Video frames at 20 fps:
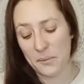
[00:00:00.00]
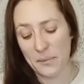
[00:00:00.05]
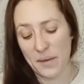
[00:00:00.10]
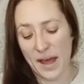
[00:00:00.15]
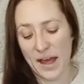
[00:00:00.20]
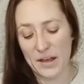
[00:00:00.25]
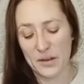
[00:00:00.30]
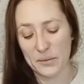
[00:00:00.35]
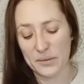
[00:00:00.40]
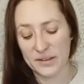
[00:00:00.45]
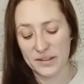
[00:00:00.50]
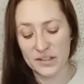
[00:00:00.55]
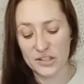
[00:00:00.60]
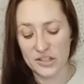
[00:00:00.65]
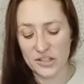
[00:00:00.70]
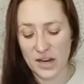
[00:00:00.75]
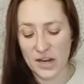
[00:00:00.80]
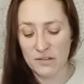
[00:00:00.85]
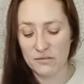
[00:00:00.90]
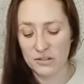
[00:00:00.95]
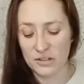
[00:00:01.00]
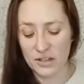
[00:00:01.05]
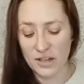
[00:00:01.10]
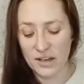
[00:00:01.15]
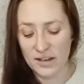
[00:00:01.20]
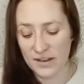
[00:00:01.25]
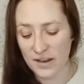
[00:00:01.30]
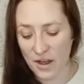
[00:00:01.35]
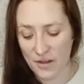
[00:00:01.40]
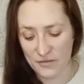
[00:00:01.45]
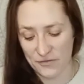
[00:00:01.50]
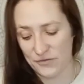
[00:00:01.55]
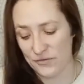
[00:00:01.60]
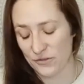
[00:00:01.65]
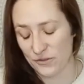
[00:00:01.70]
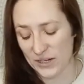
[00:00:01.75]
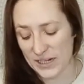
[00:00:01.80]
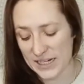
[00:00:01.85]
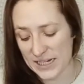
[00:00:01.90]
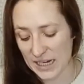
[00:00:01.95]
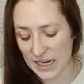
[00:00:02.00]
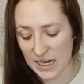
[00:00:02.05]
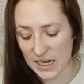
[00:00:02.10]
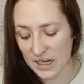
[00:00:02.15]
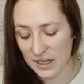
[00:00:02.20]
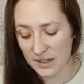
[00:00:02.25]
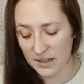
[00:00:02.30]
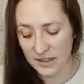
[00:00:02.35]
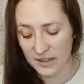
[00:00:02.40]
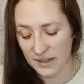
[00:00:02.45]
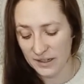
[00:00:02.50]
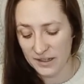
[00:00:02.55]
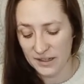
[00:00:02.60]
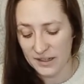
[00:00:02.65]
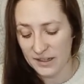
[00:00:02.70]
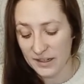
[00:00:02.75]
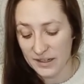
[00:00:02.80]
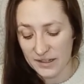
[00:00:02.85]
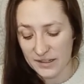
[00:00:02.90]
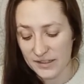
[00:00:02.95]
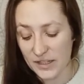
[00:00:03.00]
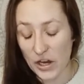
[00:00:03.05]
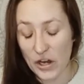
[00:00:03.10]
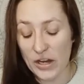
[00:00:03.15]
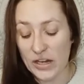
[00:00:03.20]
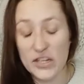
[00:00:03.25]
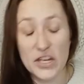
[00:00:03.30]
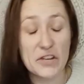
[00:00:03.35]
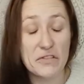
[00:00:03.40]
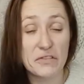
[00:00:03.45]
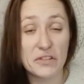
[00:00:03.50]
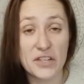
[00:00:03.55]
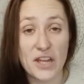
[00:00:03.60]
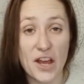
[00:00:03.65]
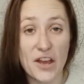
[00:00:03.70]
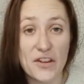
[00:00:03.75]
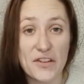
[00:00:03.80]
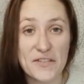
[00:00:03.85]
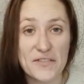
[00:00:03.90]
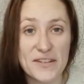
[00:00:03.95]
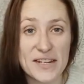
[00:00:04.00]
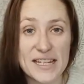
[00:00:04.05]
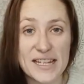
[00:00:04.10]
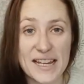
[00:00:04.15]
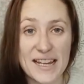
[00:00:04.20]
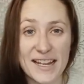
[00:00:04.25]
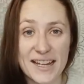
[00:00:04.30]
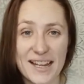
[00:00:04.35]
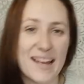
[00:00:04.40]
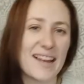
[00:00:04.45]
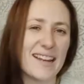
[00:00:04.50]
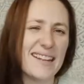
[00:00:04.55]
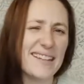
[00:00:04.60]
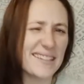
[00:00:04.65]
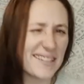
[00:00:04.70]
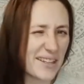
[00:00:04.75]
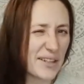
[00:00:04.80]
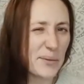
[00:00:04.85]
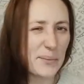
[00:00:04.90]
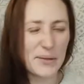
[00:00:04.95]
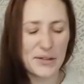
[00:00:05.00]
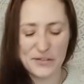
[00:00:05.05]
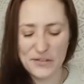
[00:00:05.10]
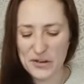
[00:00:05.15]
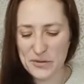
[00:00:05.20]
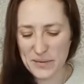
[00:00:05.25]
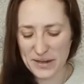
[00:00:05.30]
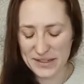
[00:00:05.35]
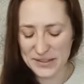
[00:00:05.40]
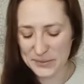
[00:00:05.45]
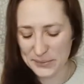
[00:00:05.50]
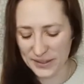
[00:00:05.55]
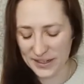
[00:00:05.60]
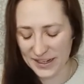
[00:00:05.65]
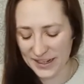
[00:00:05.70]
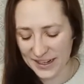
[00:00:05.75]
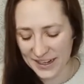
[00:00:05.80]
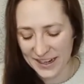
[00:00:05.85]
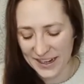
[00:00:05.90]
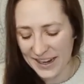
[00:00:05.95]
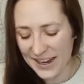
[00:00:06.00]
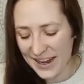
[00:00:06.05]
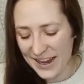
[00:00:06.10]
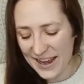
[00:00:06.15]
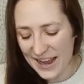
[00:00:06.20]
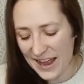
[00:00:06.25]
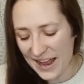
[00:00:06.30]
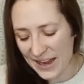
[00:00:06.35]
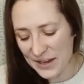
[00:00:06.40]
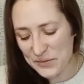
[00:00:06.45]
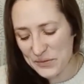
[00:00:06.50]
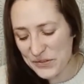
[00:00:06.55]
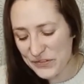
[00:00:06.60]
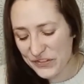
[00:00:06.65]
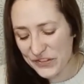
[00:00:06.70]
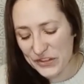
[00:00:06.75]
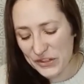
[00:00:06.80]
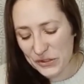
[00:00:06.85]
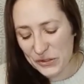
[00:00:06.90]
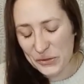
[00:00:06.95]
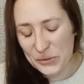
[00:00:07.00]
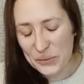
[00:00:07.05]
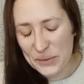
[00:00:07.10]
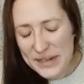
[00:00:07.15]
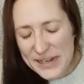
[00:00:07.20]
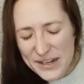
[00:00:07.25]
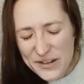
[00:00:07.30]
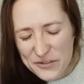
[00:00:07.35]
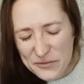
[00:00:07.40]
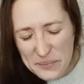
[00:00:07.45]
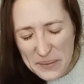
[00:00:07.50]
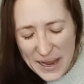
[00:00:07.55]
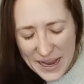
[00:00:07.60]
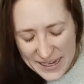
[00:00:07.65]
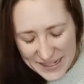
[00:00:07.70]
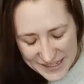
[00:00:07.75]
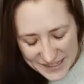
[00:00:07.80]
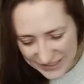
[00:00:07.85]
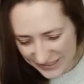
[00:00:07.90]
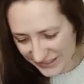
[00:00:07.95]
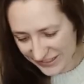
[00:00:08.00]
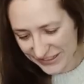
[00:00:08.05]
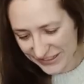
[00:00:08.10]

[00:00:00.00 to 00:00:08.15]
I'm back with a general love reading. Sorry, general tarot reading, and it's going to be a romance one. And we've got the Queen of Pentacles.